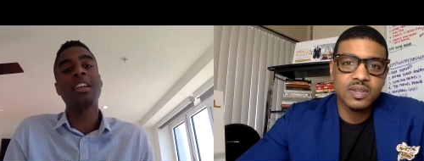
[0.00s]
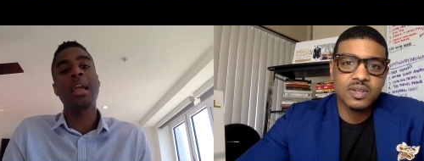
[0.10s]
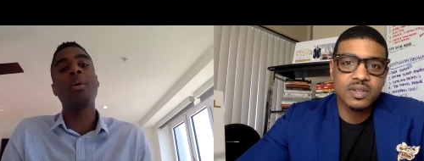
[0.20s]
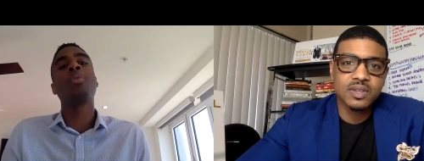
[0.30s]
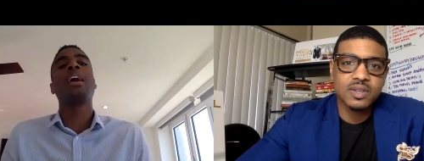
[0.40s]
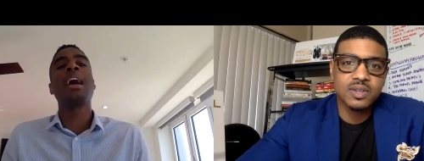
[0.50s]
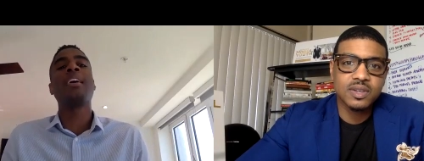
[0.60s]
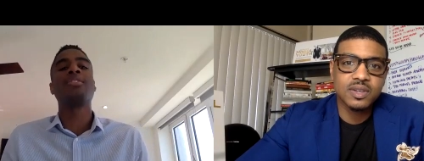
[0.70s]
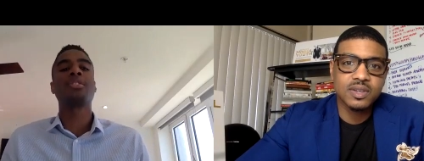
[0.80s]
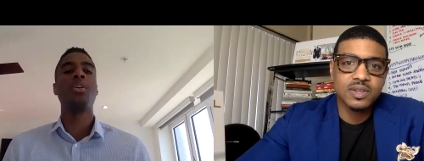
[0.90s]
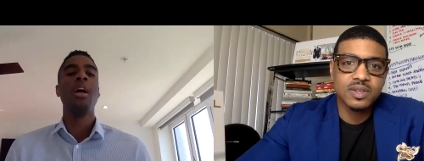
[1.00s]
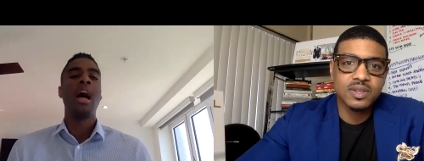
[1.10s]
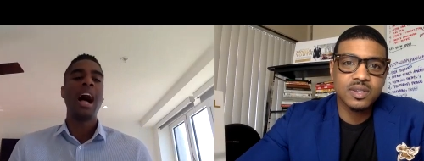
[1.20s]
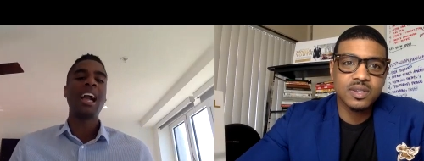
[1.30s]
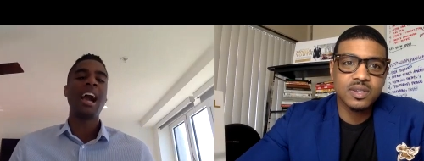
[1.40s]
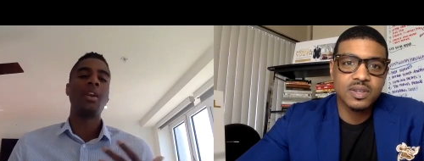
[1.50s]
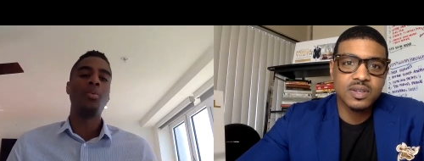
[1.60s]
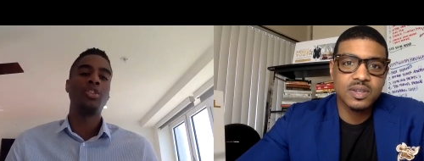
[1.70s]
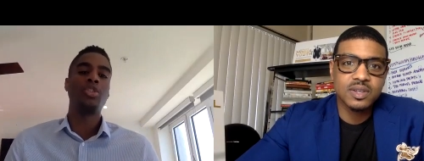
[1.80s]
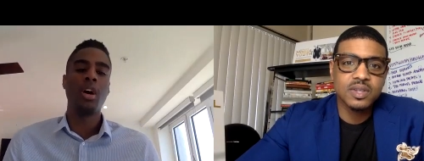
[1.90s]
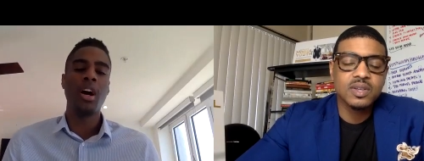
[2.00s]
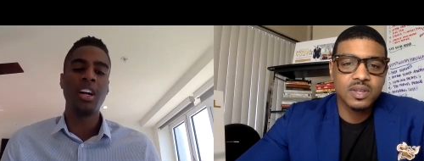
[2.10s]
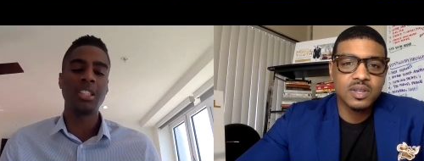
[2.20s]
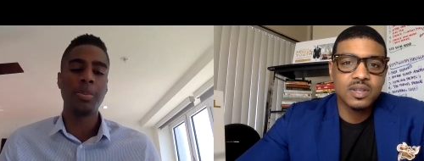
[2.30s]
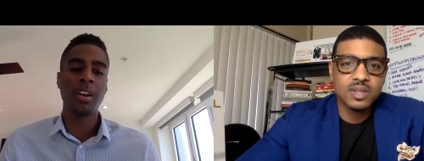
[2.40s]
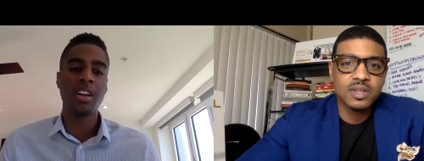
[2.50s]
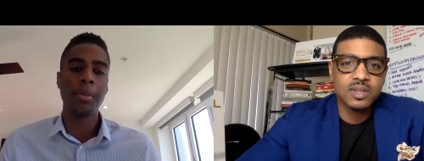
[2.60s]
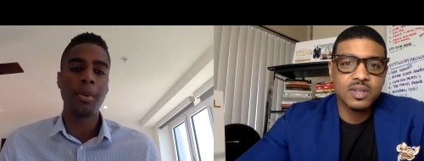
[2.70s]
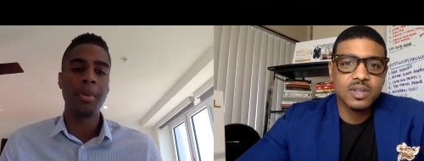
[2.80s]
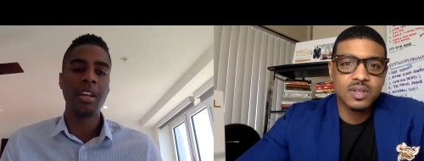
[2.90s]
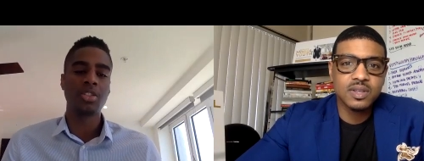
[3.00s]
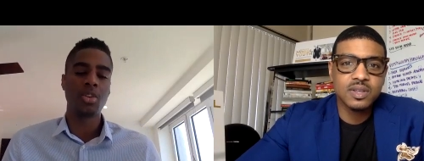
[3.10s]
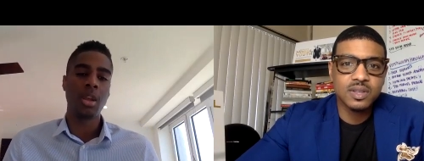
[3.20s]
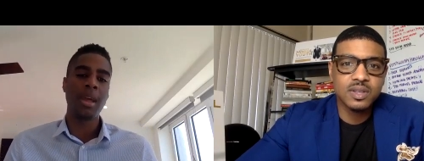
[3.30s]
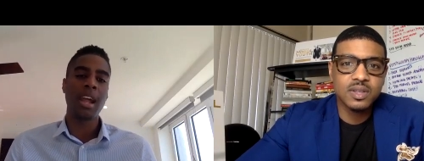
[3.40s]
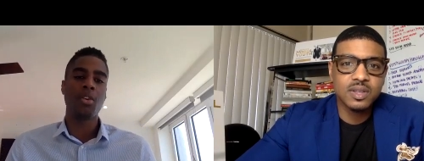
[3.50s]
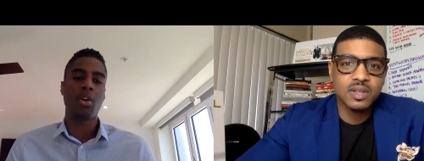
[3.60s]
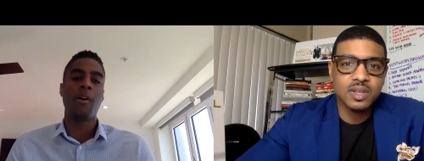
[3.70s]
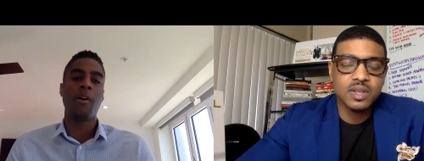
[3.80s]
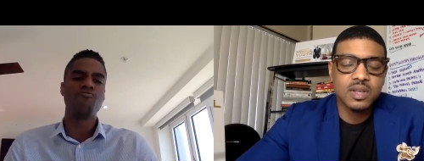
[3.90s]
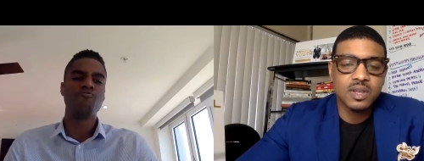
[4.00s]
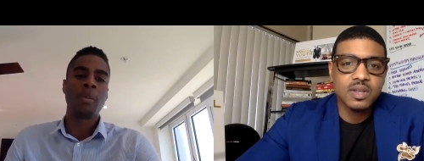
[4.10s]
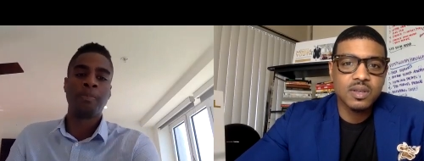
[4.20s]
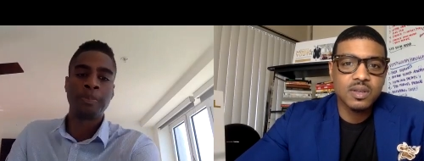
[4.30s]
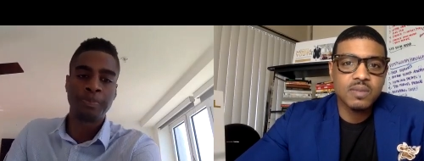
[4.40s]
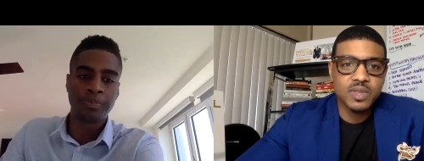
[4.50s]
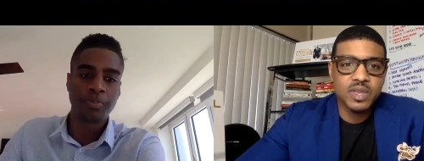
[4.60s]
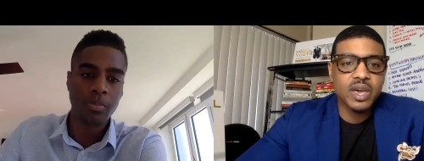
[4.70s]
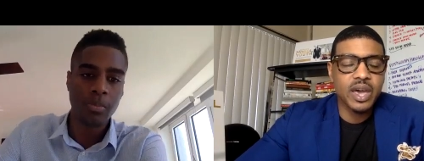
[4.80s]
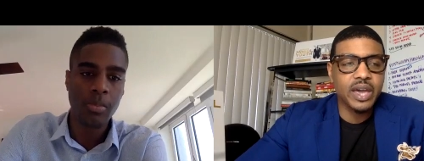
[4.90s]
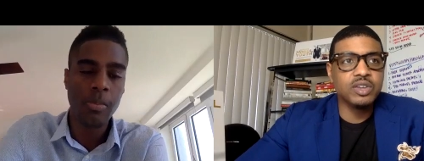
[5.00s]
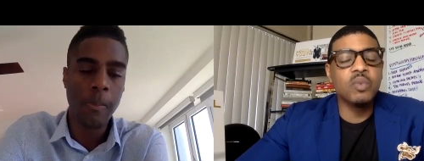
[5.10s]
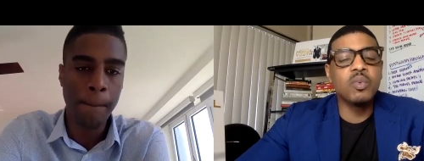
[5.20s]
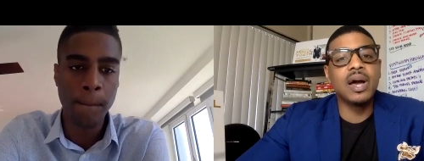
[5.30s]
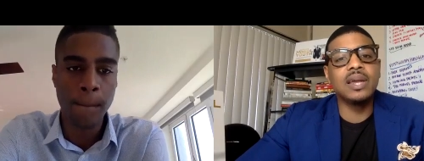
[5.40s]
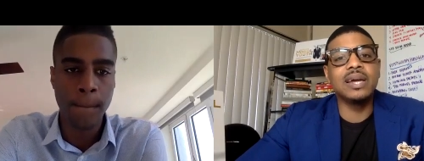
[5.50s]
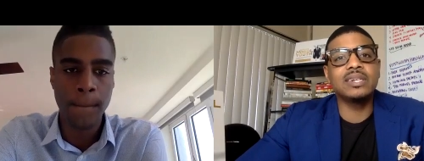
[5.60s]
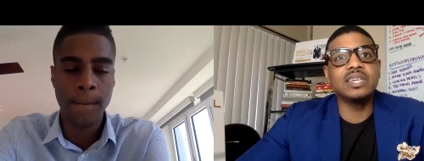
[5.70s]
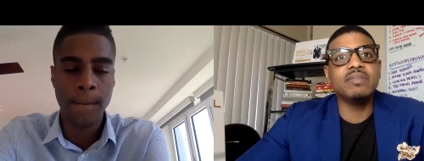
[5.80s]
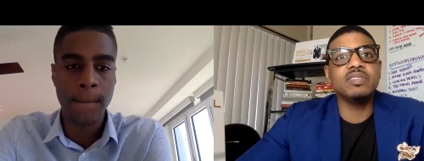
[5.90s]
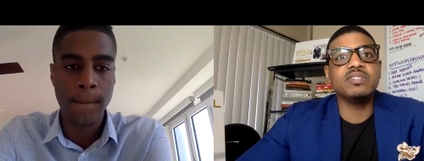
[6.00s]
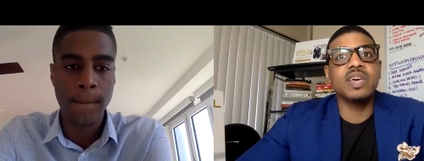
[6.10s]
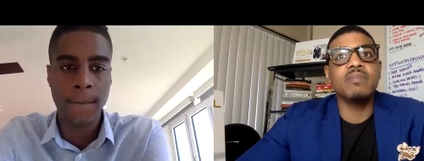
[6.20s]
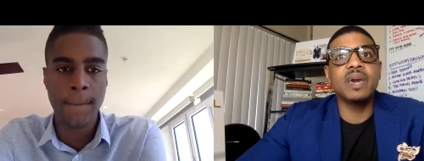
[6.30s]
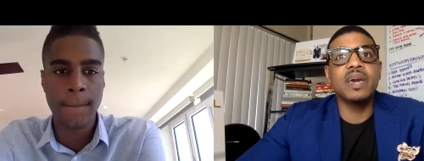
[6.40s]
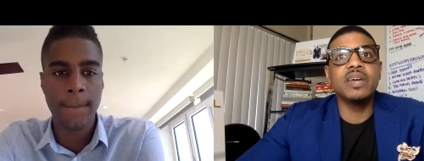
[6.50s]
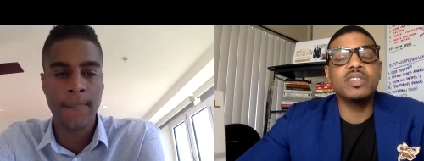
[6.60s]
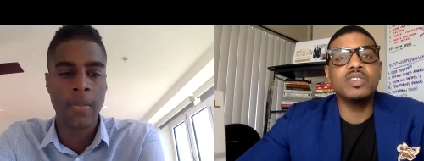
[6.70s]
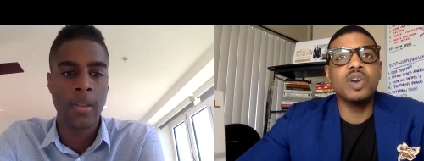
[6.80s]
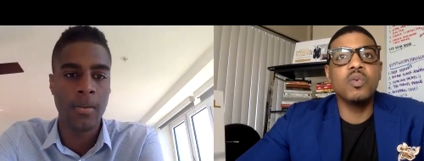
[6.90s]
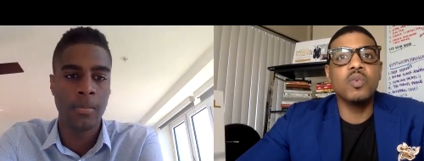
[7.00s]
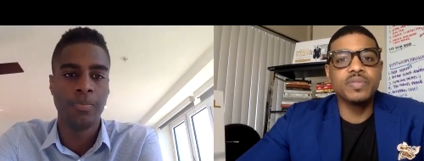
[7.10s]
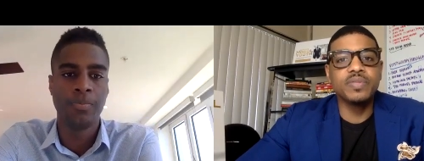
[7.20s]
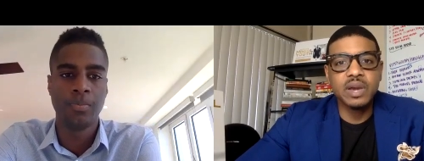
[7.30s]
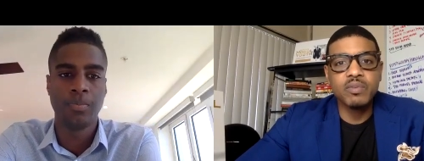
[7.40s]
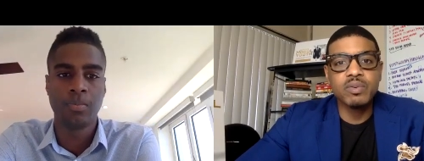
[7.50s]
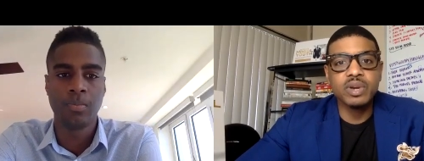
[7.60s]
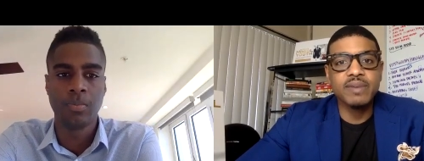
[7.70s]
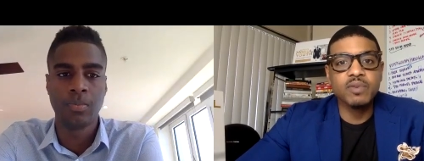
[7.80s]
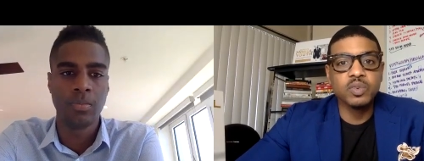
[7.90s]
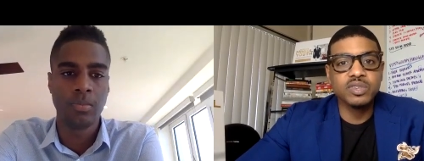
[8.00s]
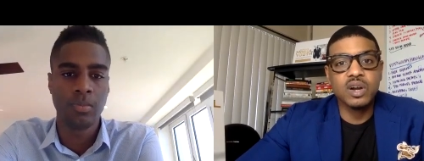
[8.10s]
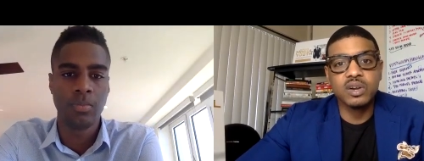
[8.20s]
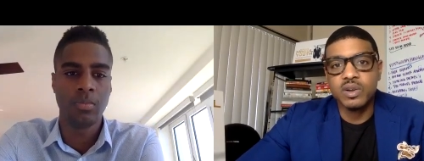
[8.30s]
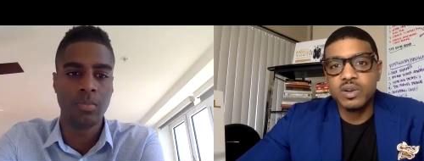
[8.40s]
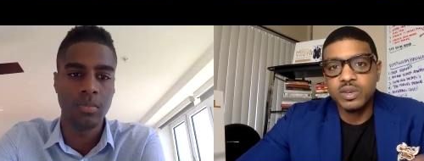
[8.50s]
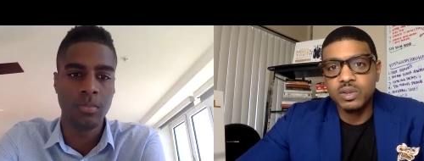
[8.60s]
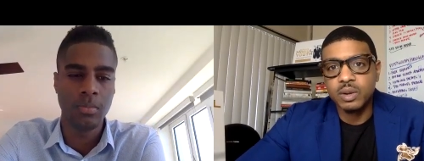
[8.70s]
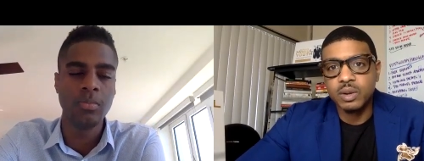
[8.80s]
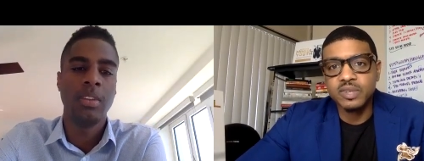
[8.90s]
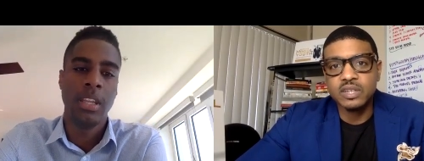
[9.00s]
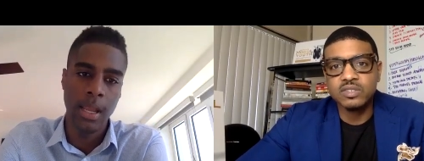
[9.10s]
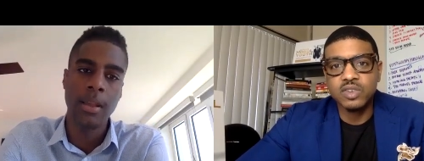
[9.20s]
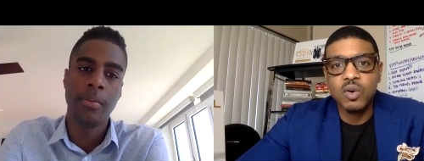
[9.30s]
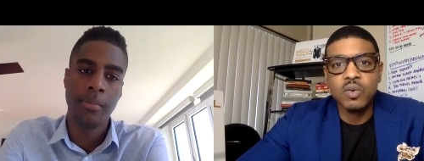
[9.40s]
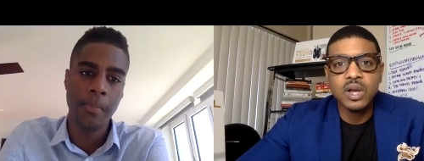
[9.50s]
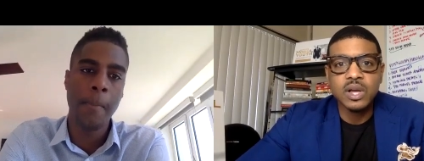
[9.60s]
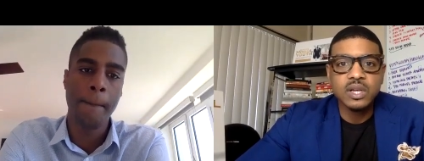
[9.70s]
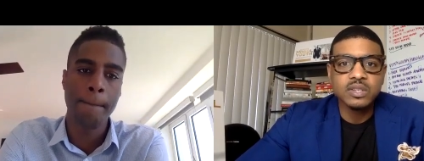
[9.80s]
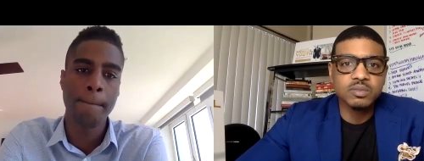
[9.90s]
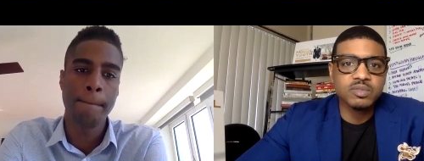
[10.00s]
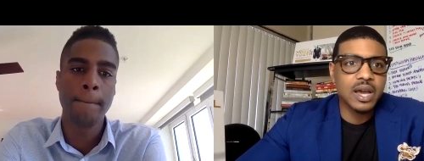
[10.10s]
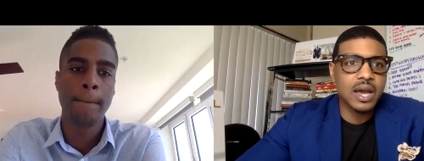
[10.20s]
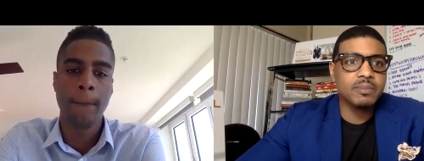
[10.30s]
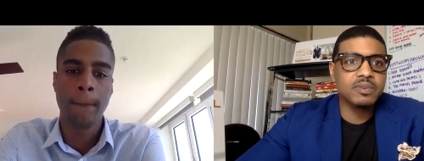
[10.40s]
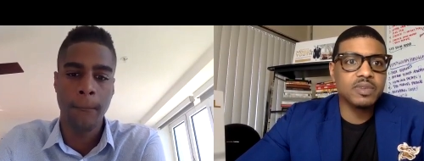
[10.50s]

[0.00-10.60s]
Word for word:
Speaker 1: that we have. So I kind of want you to uh, spend a couple minutes on your background.
Speaker 2: Yeah, and you know what? I like to even say, man, you know, one thing that we were given was hunger. You know what I'm saying? Yeah. So sometimes